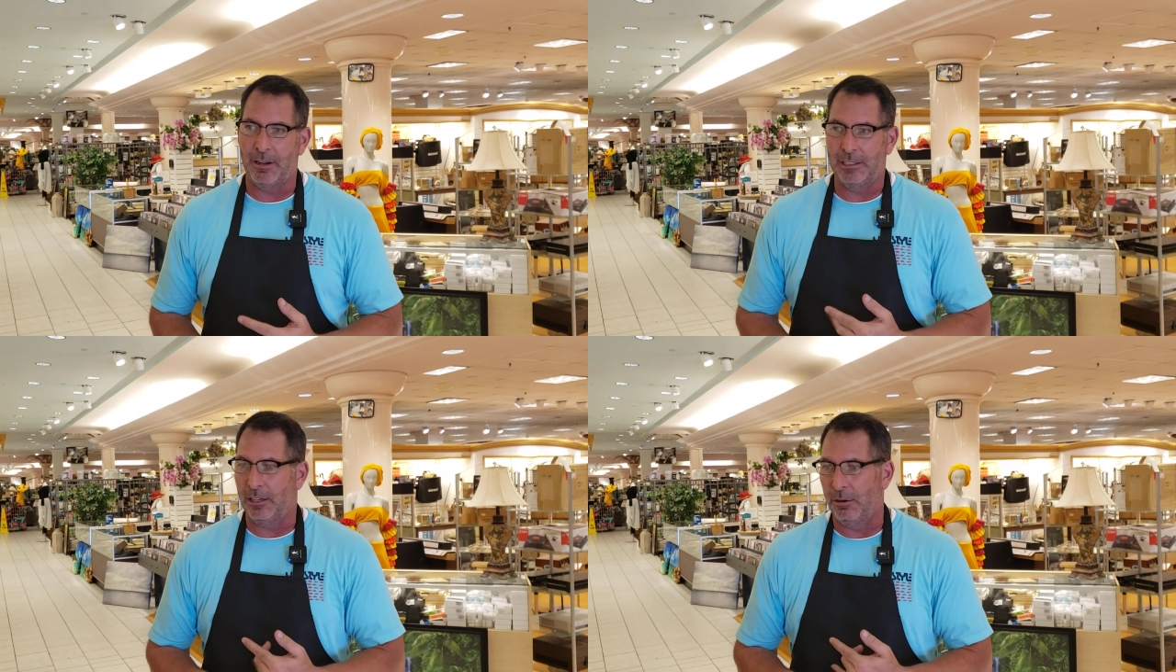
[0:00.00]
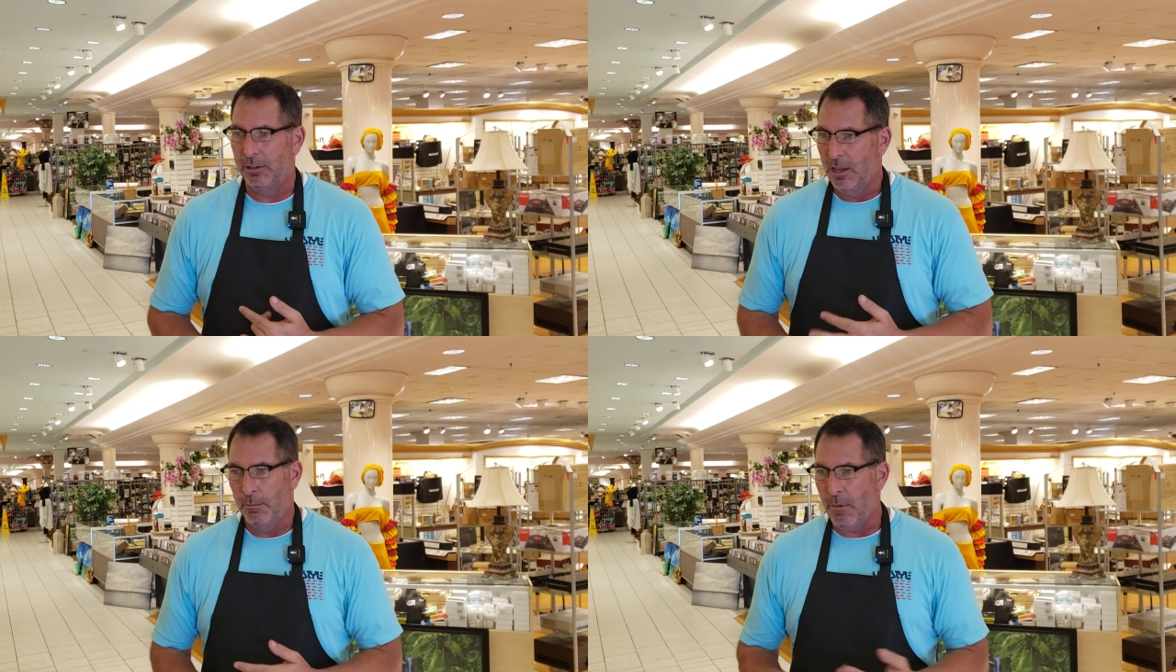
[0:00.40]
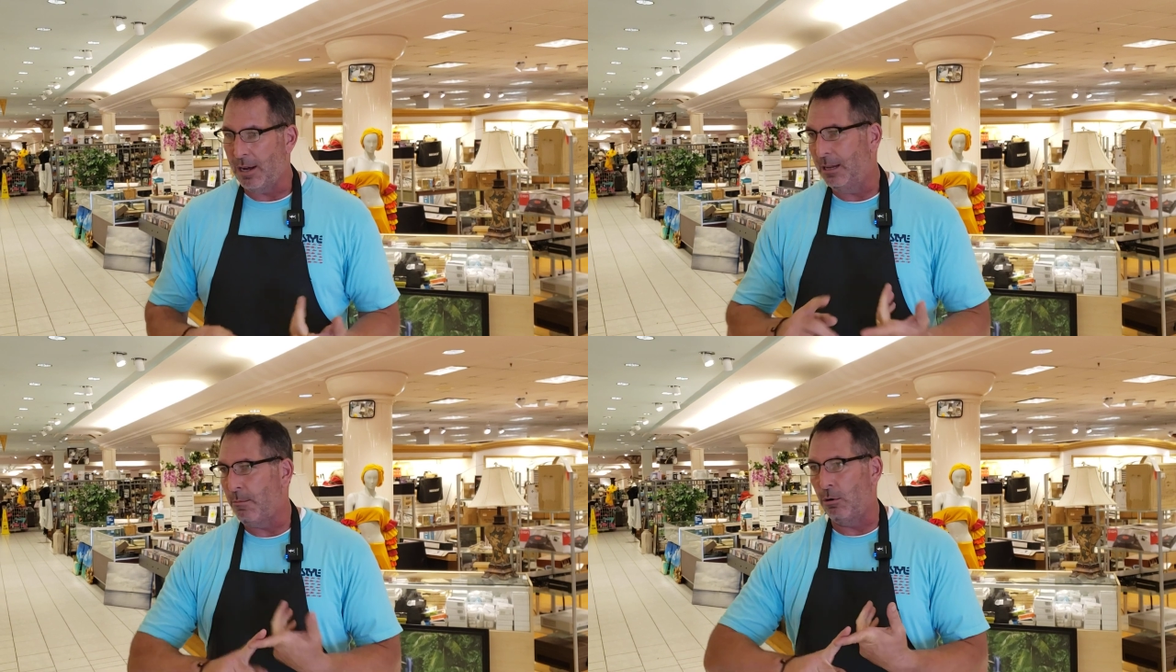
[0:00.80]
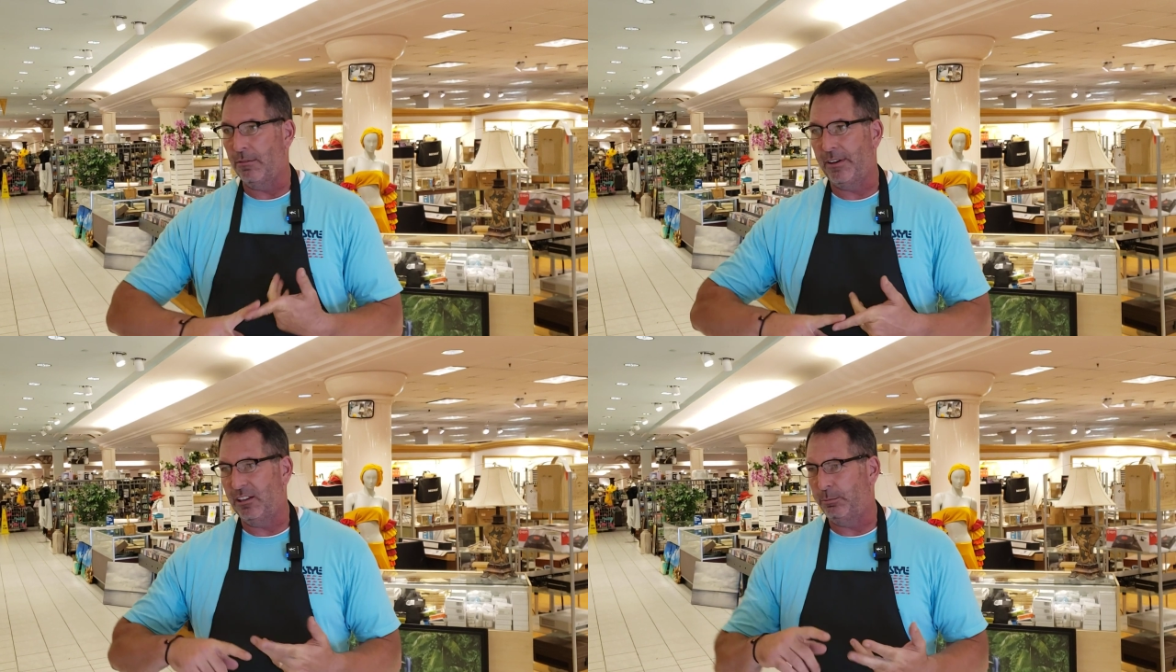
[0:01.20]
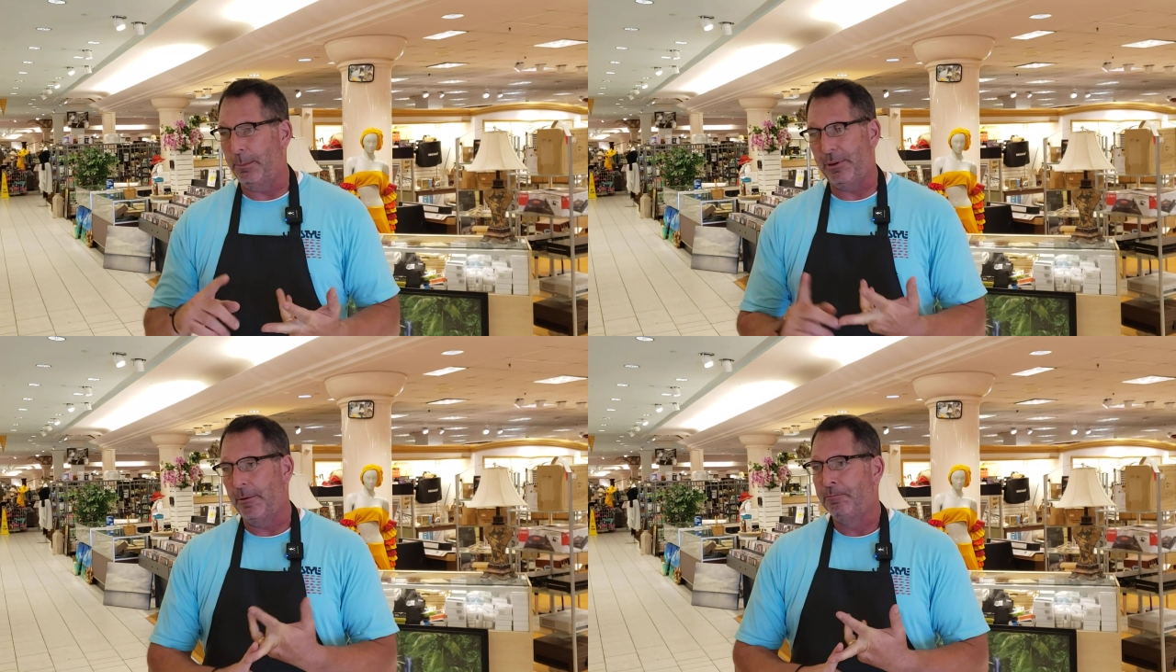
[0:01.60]
You know, money motivates me,
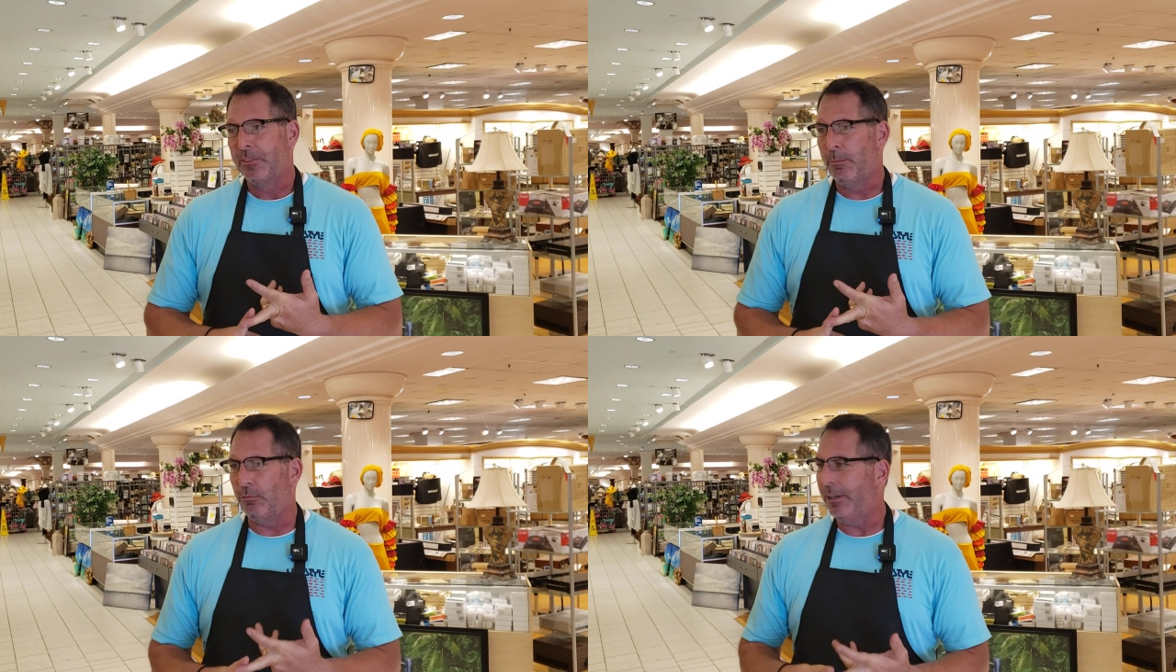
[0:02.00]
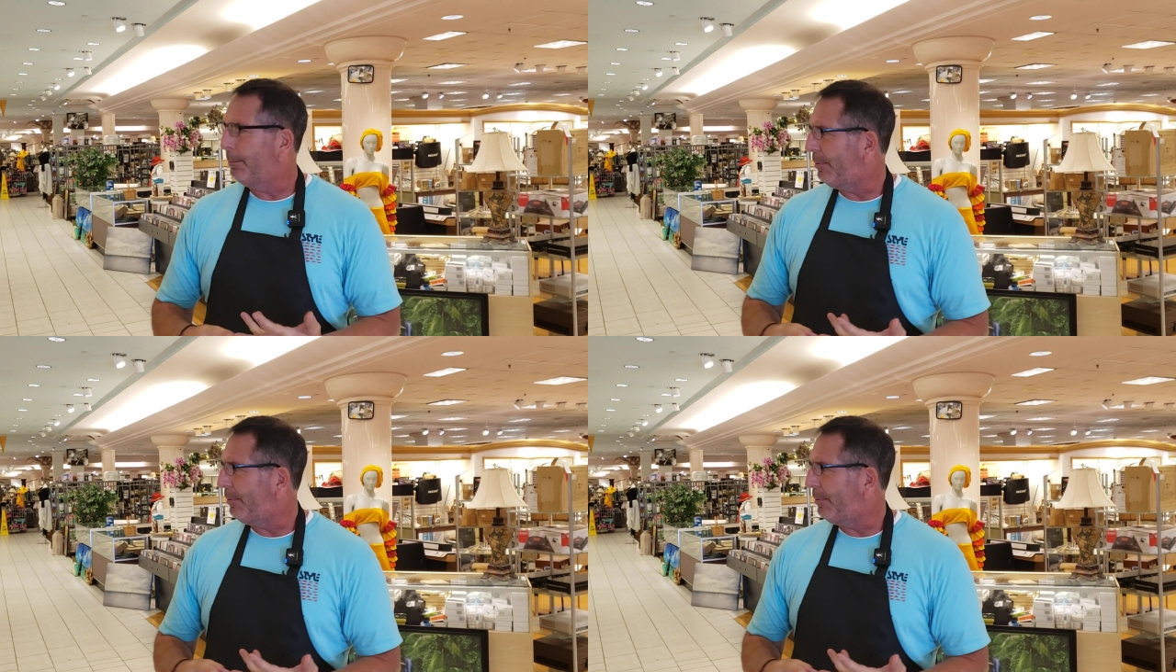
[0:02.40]
but really